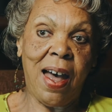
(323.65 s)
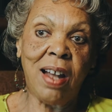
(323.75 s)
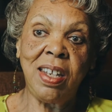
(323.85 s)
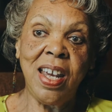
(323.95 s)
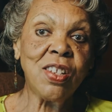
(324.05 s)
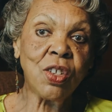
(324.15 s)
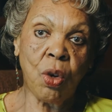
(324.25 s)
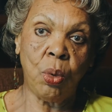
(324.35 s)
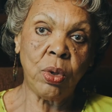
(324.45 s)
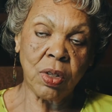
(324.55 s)
Our test
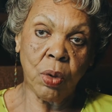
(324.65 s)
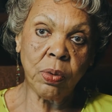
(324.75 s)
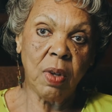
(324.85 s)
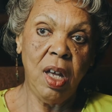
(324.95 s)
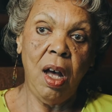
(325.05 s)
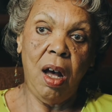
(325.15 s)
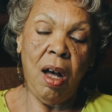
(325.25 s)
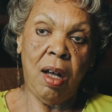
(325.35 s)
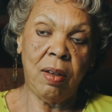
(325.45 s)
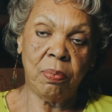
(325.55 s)
scores, those
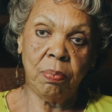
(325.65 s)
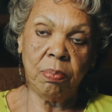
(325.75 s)
um,